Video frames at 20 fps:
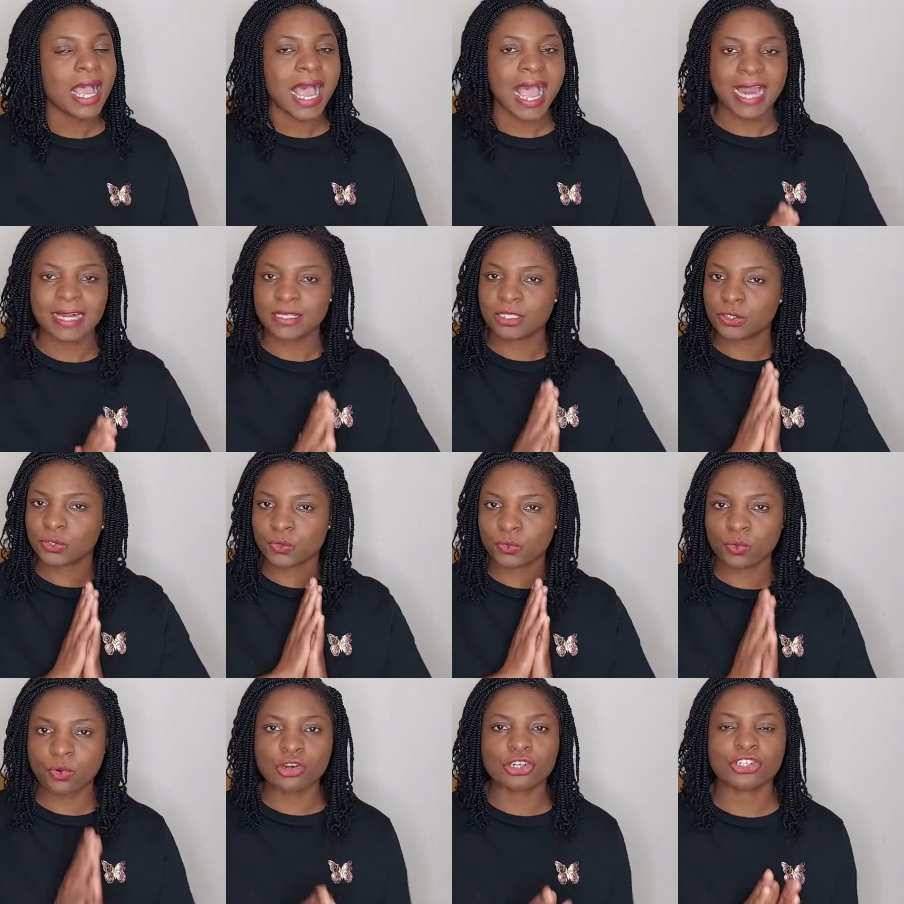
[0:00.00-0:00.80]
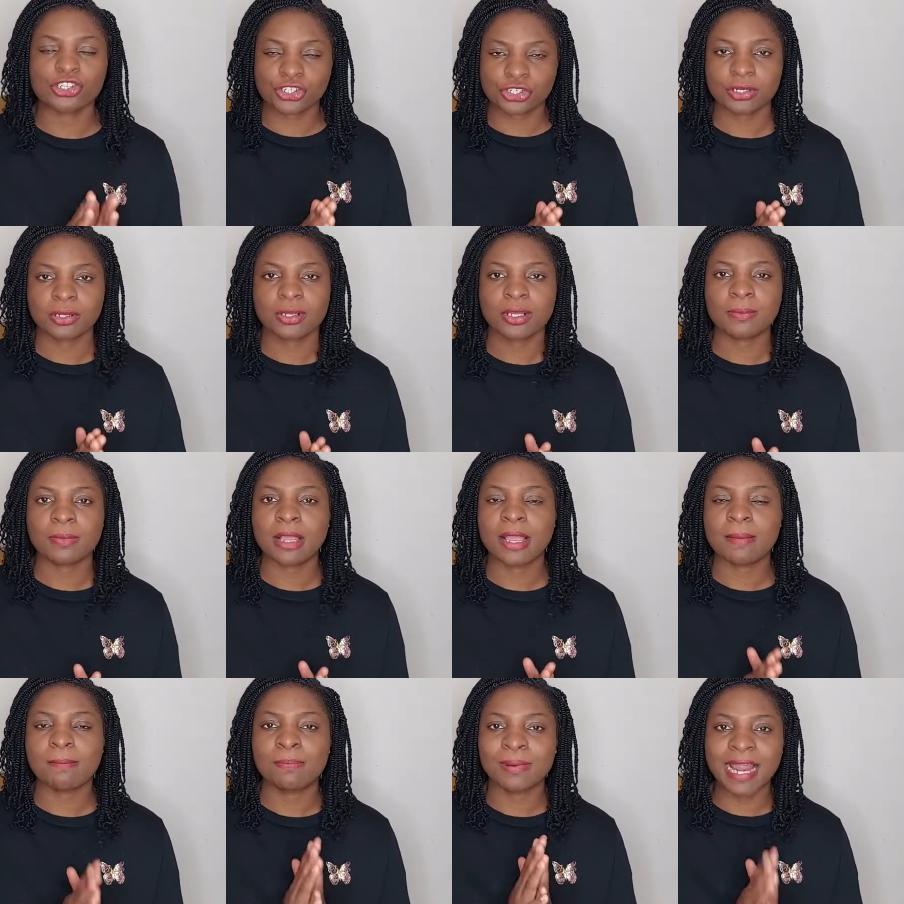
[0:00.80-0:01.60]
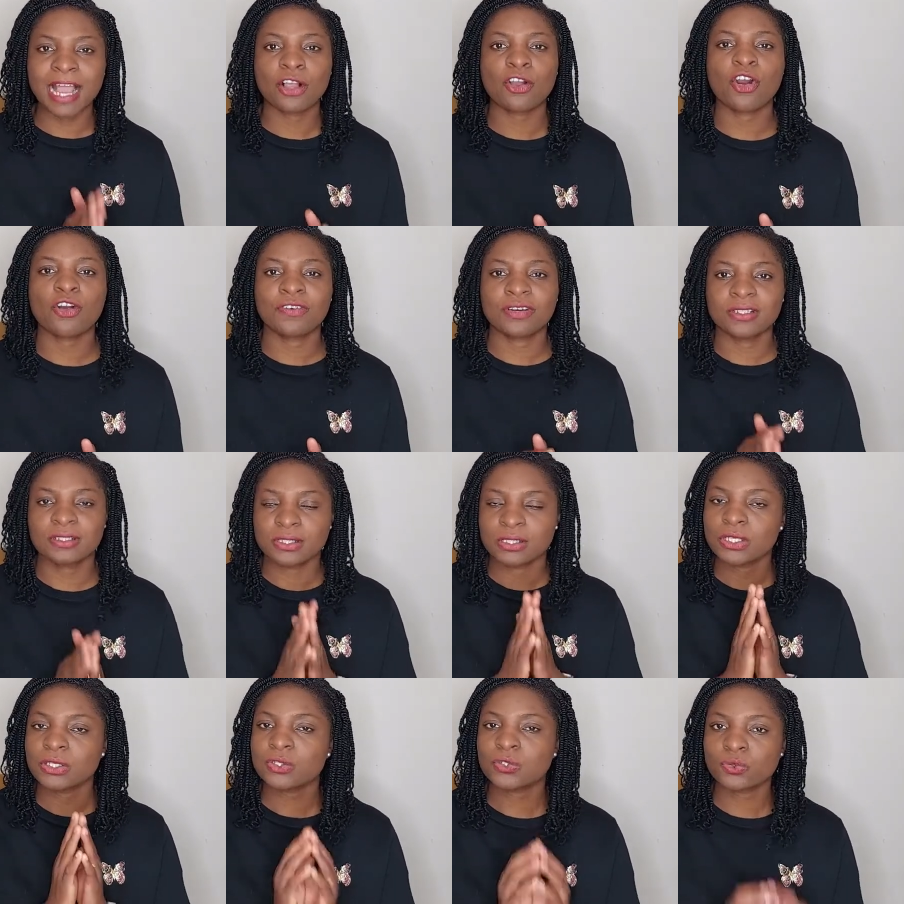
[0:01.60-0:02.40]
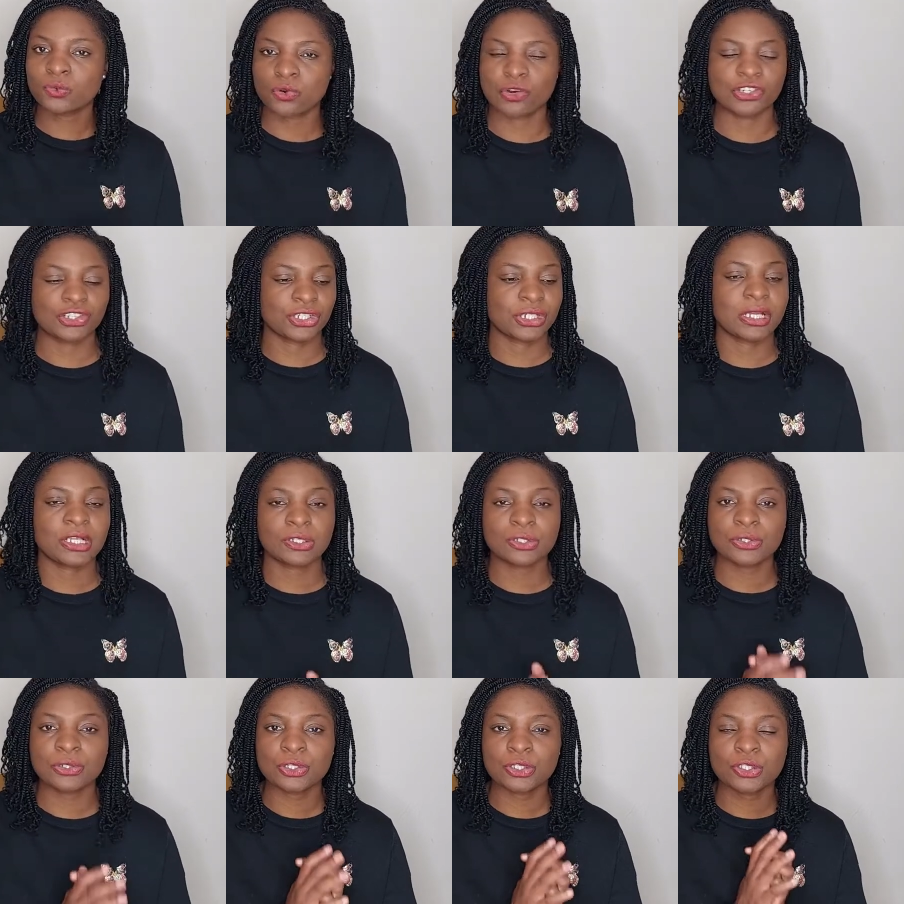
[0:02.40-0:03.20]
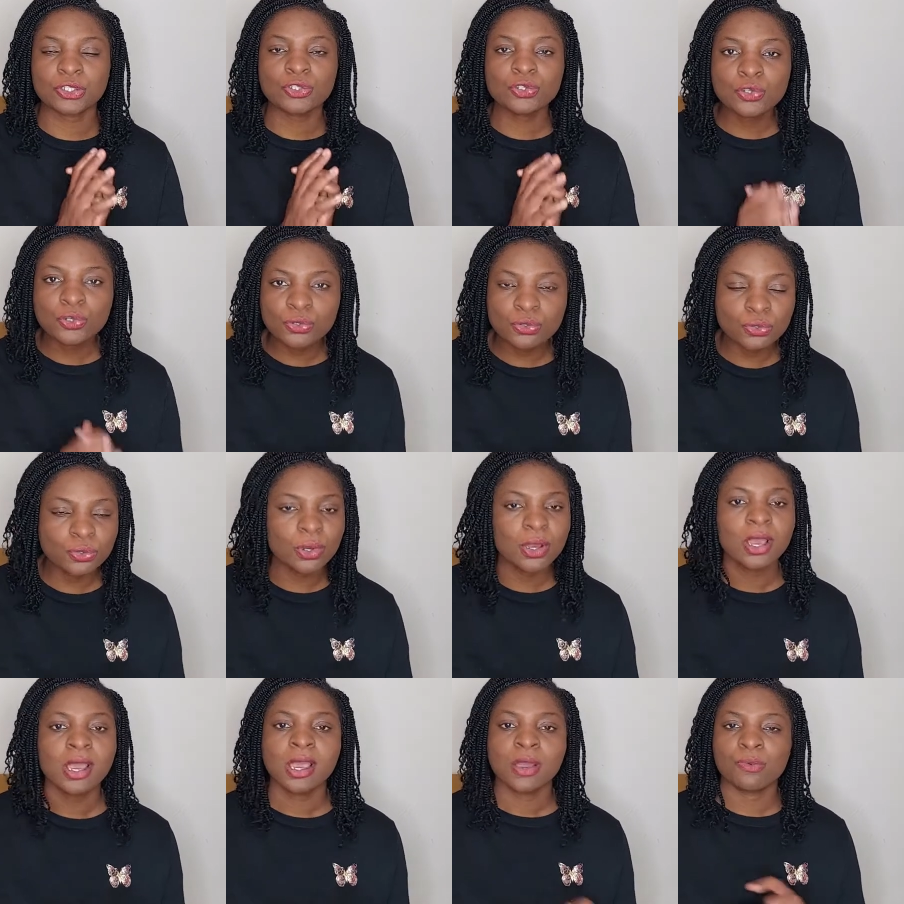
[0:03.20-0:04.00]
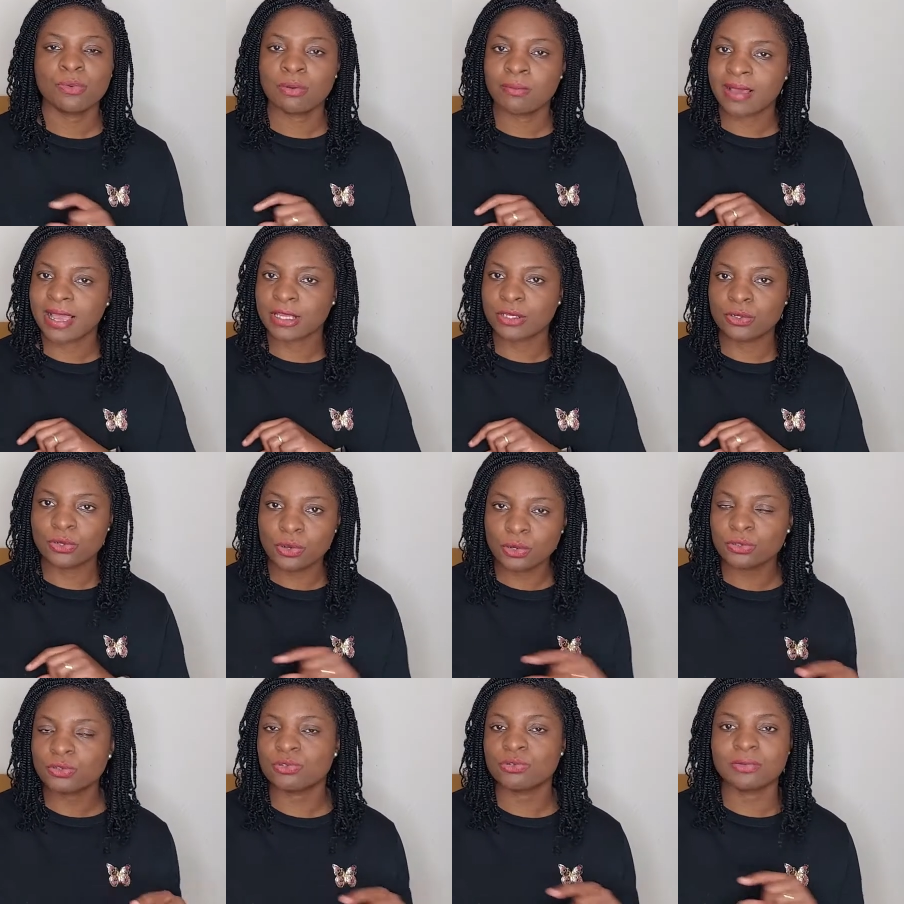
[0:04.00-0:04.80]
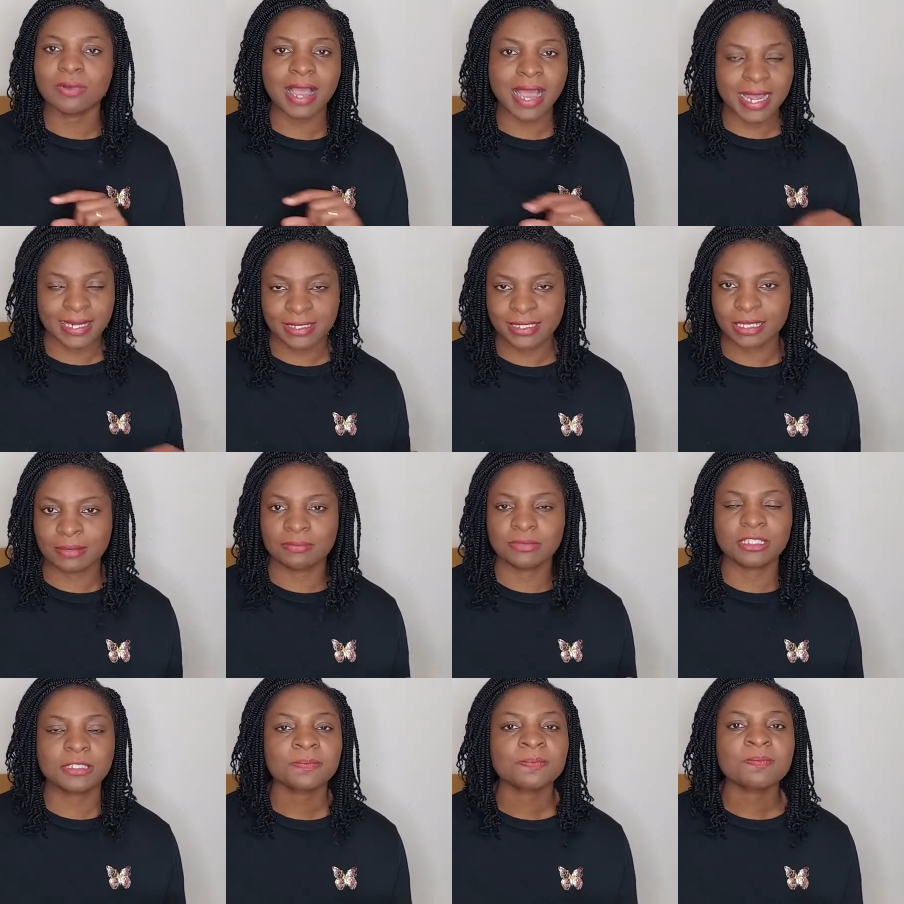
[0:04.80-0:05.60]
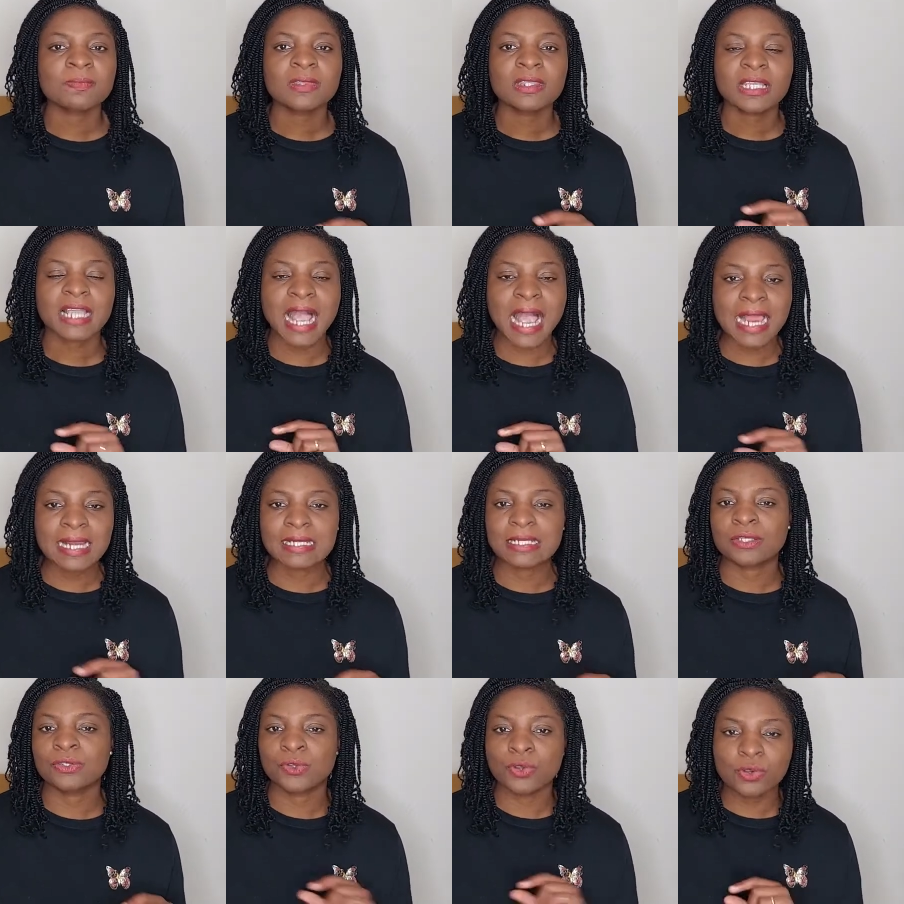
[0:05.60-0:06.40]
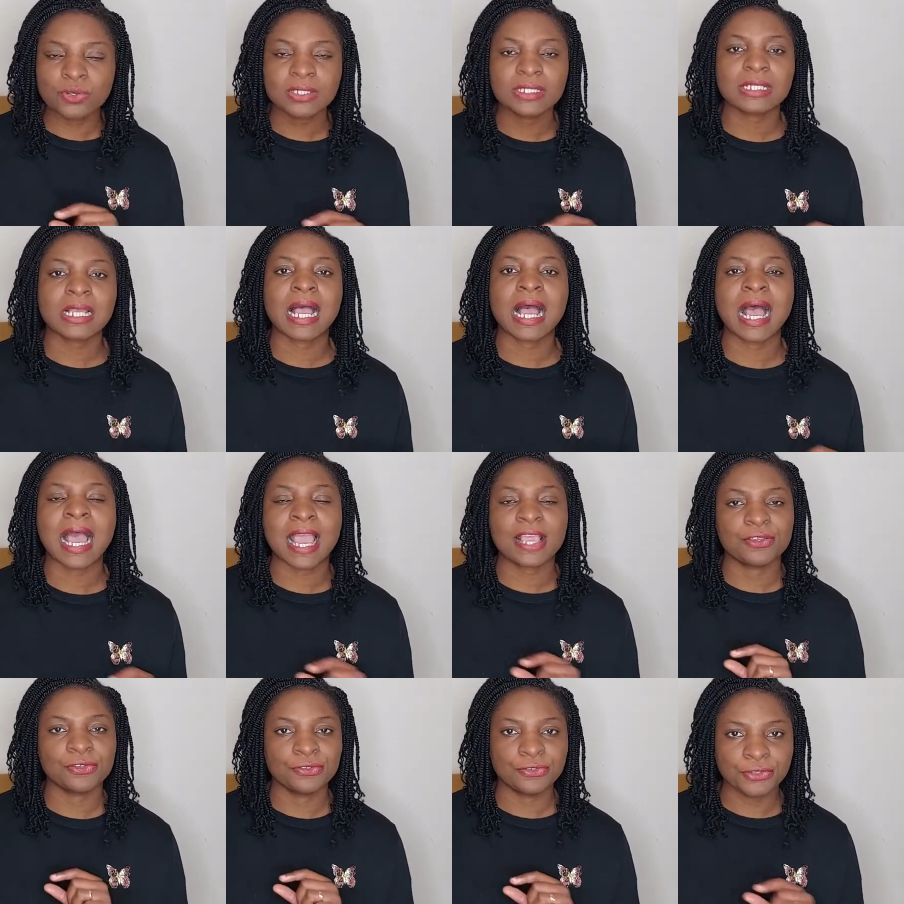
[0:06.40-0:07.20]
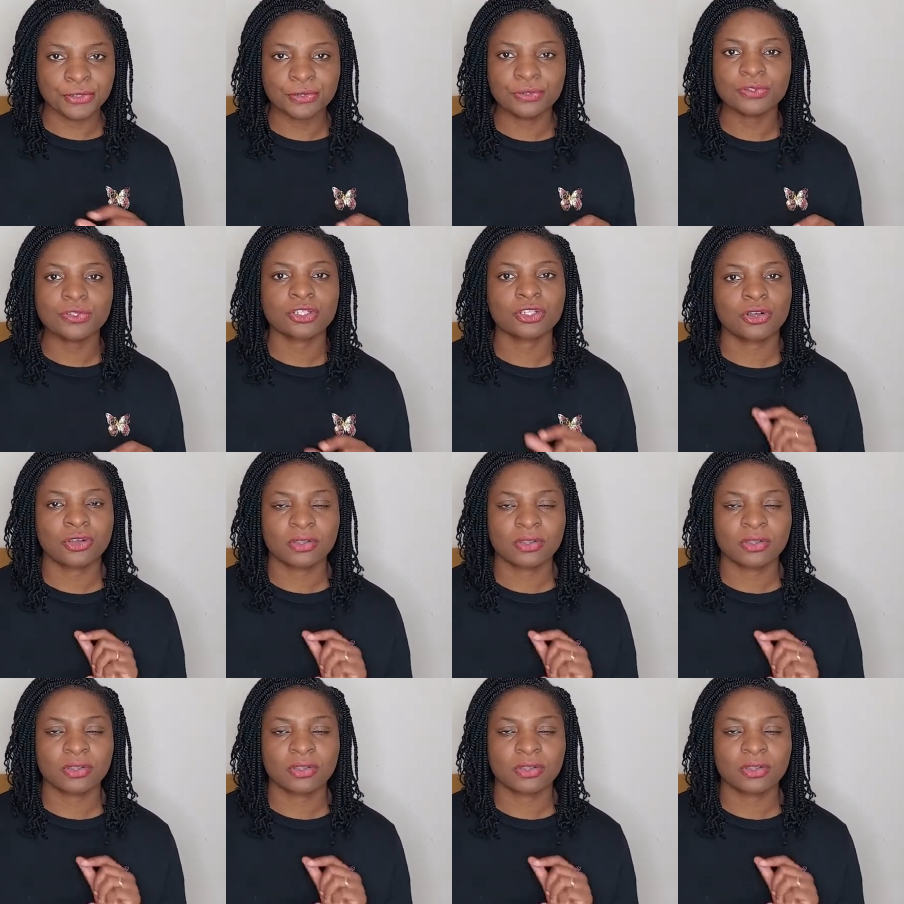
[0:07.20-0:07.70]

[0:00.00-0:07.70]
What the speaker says: and squash, blackcurrant squash. Those two were my go-to items, and those I use